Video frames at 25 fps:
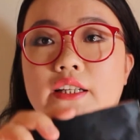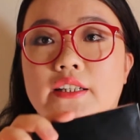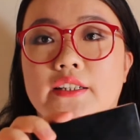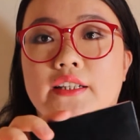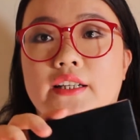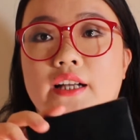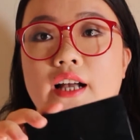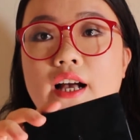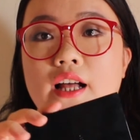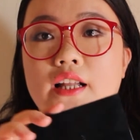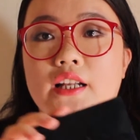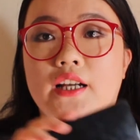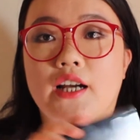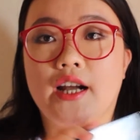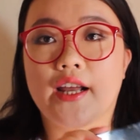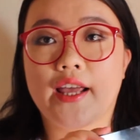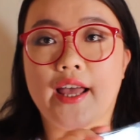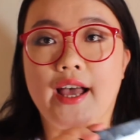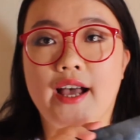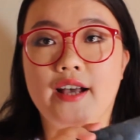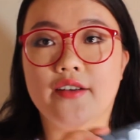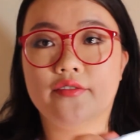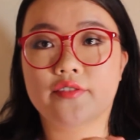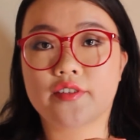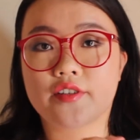The color I
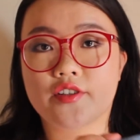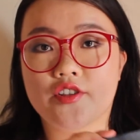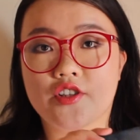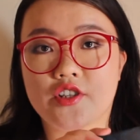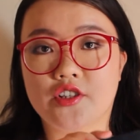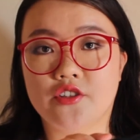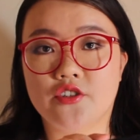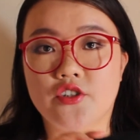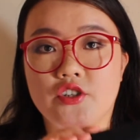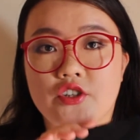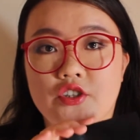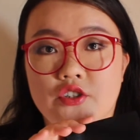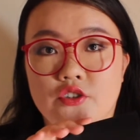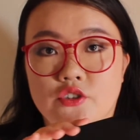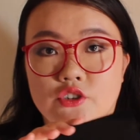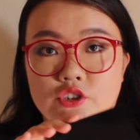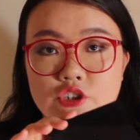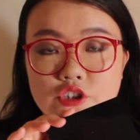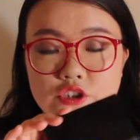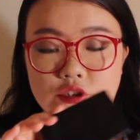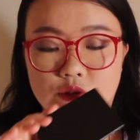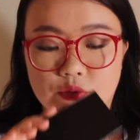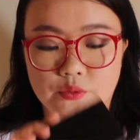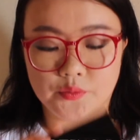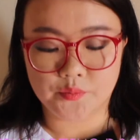have is
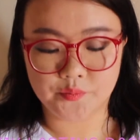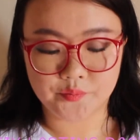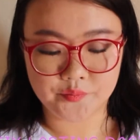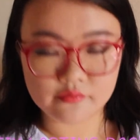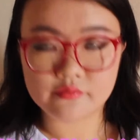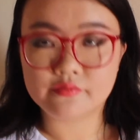002.